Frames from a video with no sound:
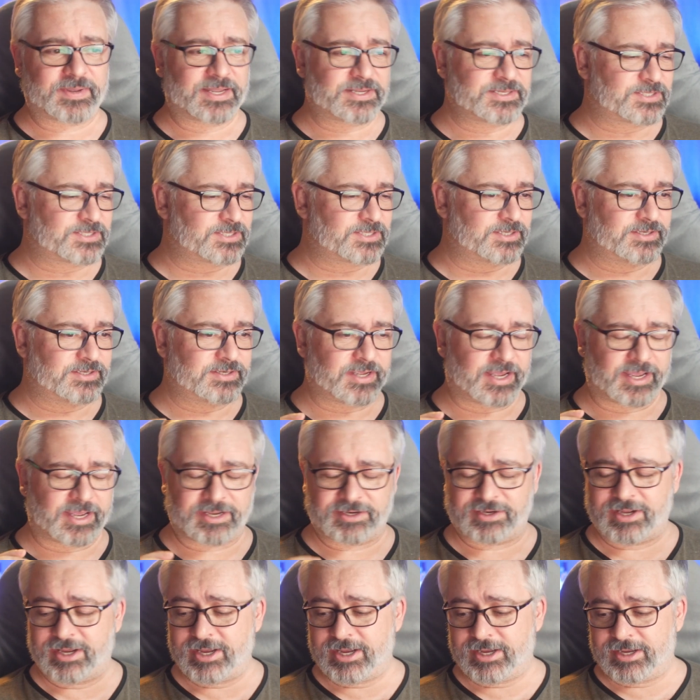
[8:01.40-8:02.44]
Benson
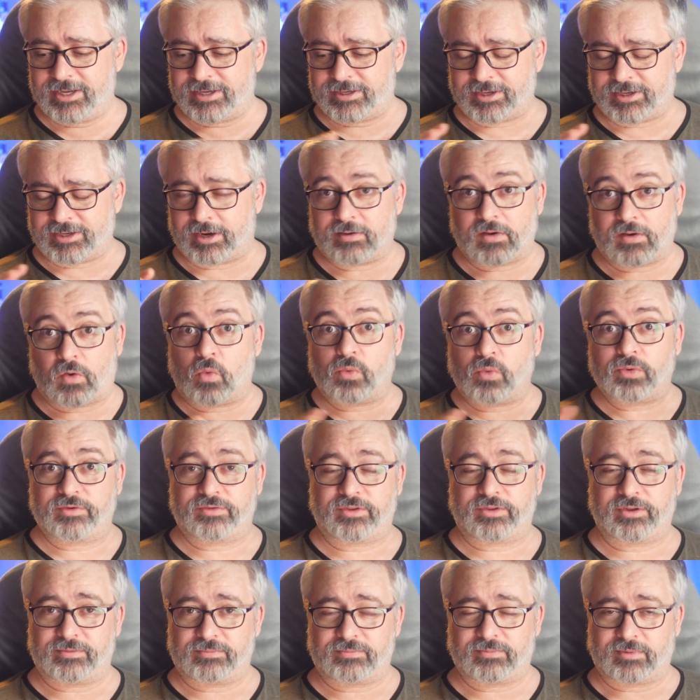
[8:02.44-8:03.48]
and, you know, a
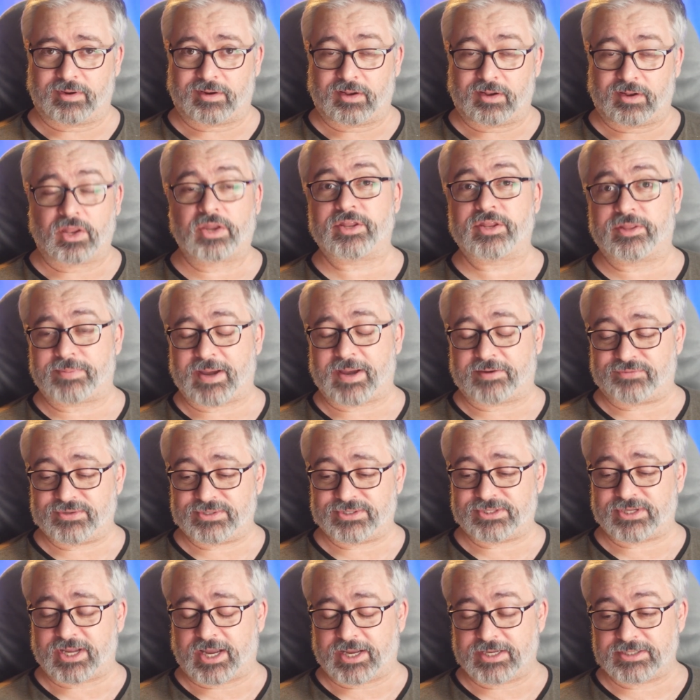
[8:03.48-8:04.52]
lot of the Buffy
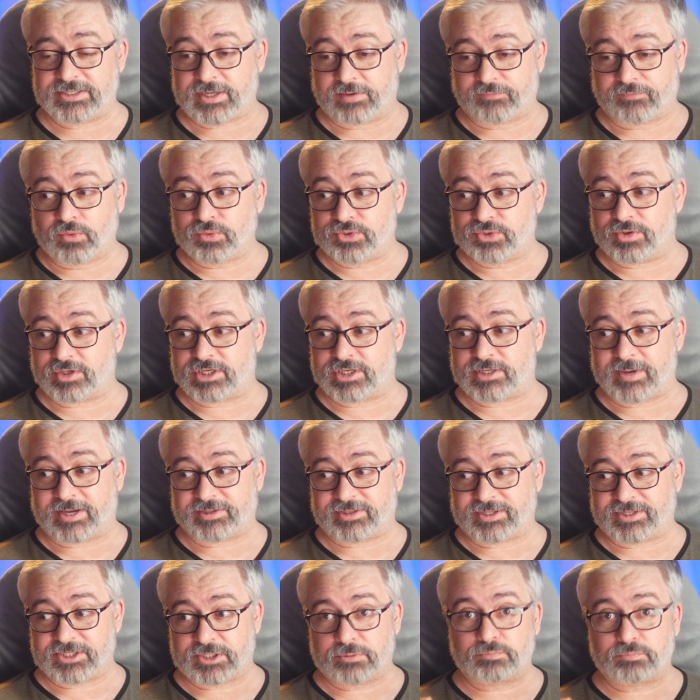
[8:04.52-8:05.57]
stars have all talked
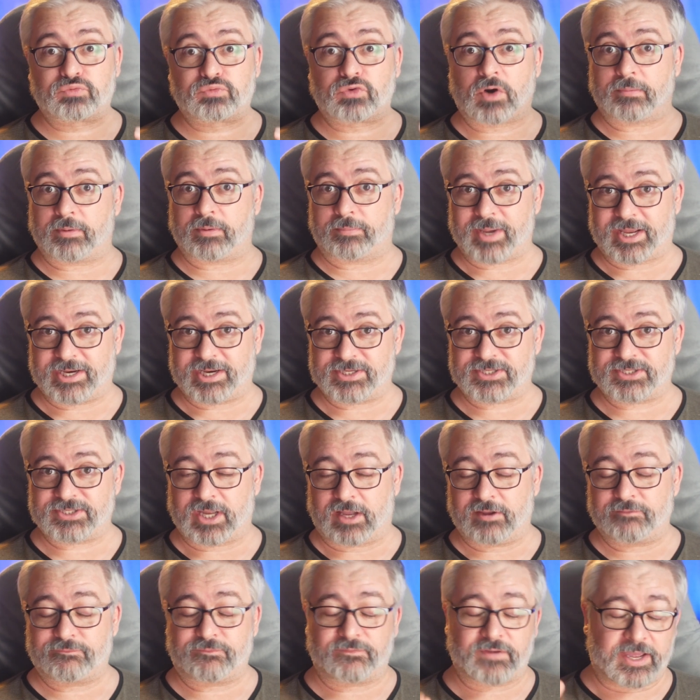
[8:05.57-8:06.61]
about this problematic
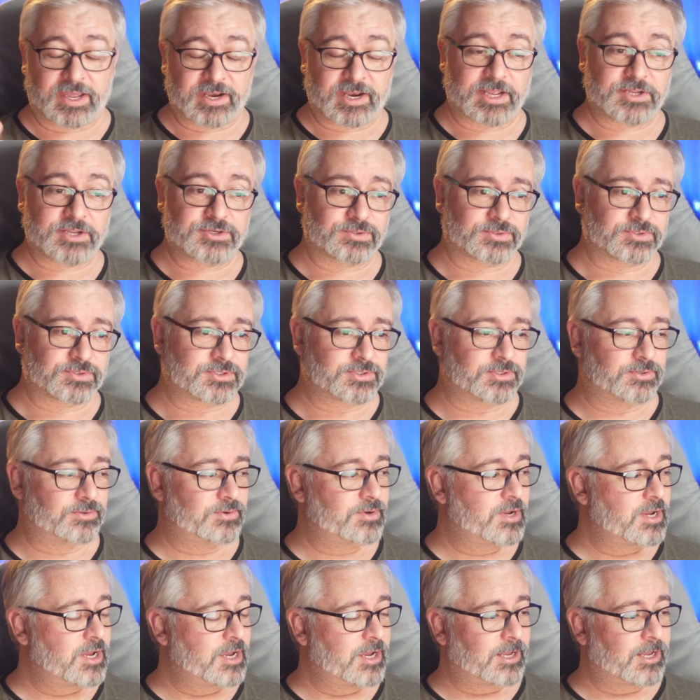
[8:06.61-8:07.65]
stuff, and Angel
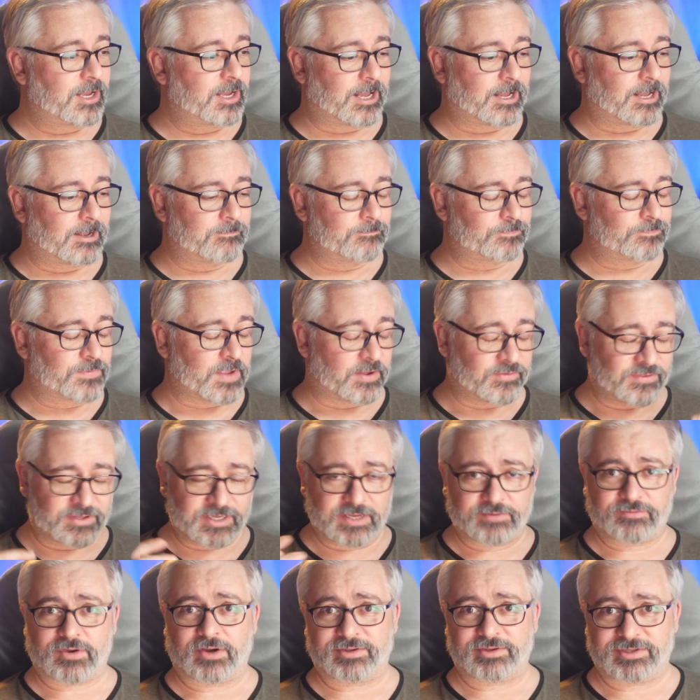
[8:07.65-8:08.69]
too. And
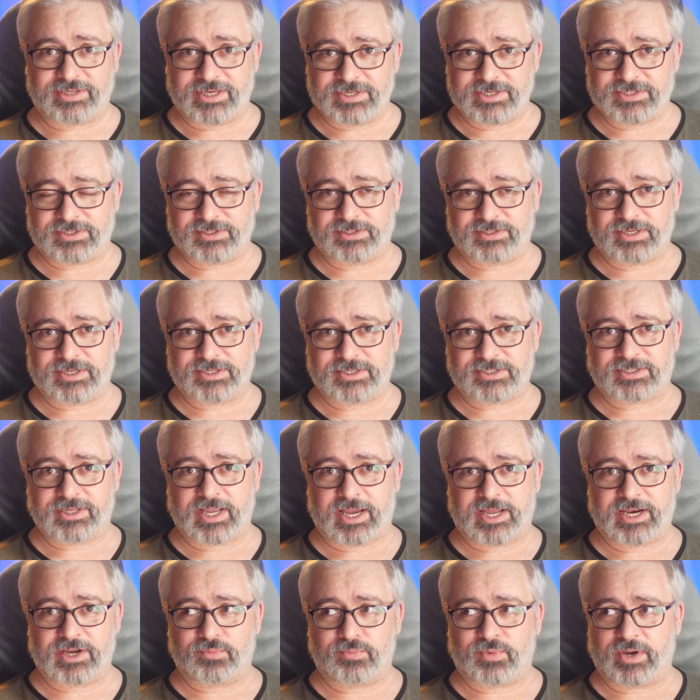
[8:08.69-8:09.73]
then you've got years and years
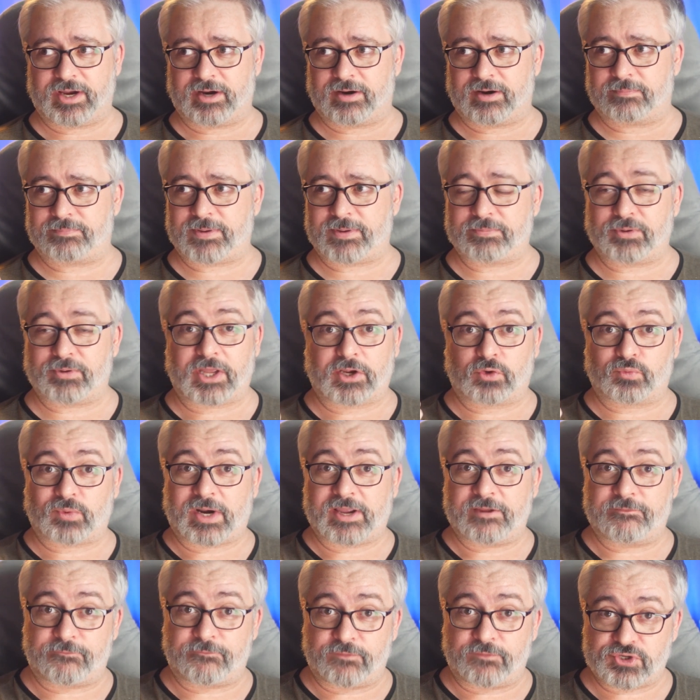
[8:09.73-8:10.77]
later where people like
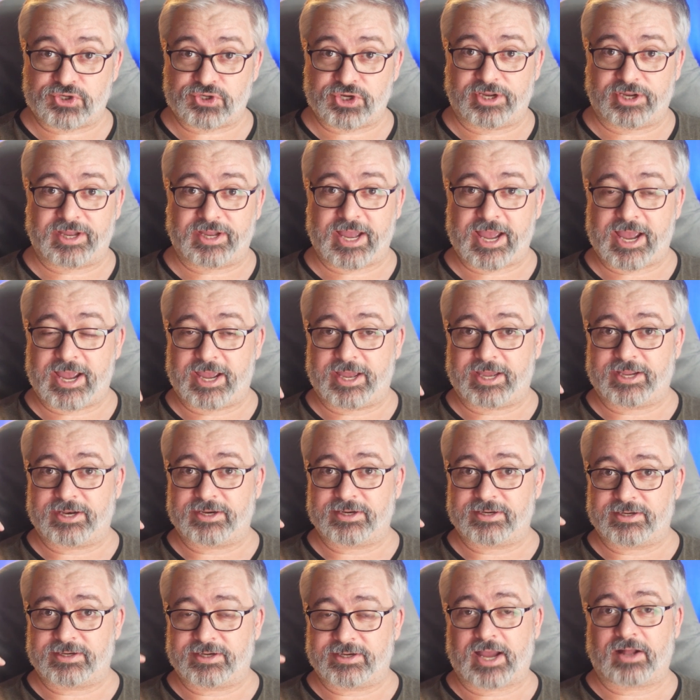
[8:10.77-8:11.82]
Ray Fisher
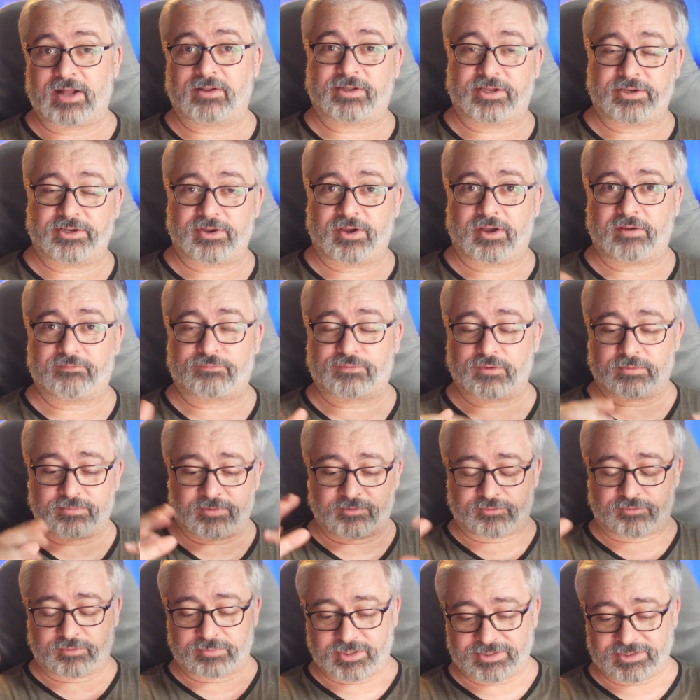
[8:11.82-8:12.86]
and Gal Gadot from
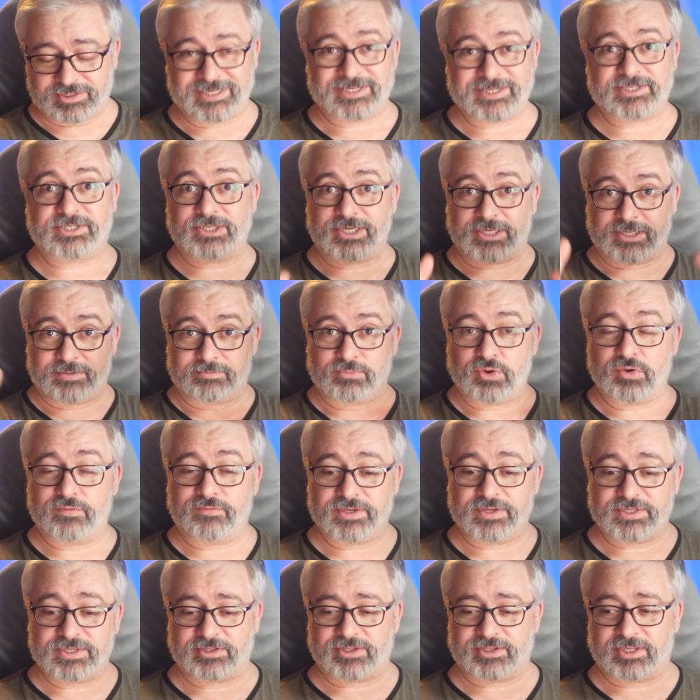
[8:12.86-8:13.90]
the DC
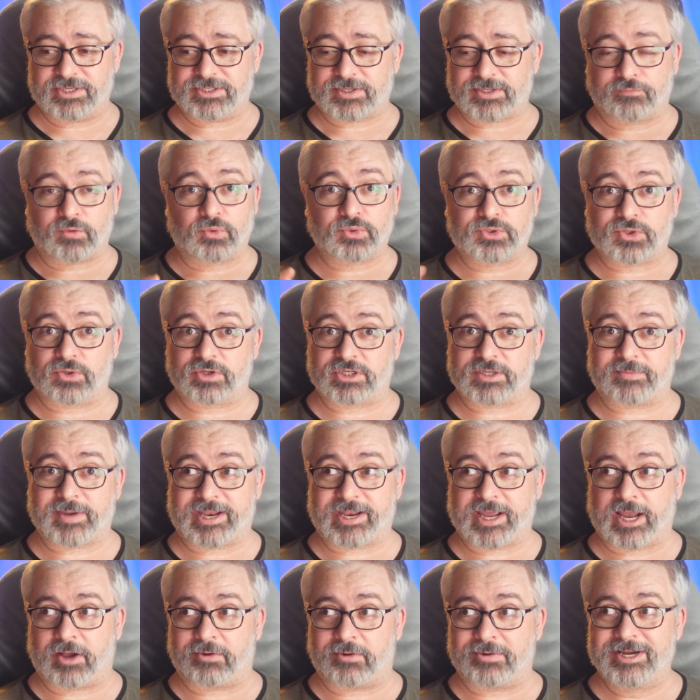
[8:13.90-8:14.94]
movies and things have all talked
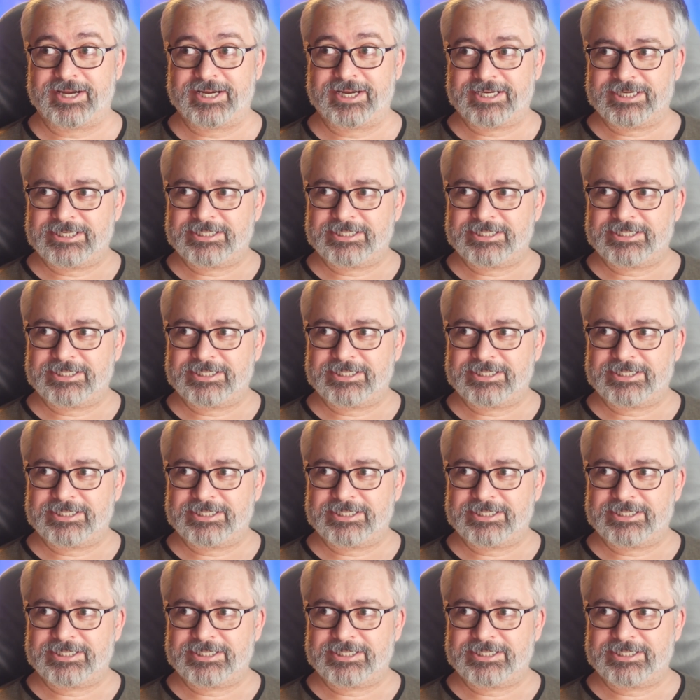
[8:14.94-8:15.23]
about how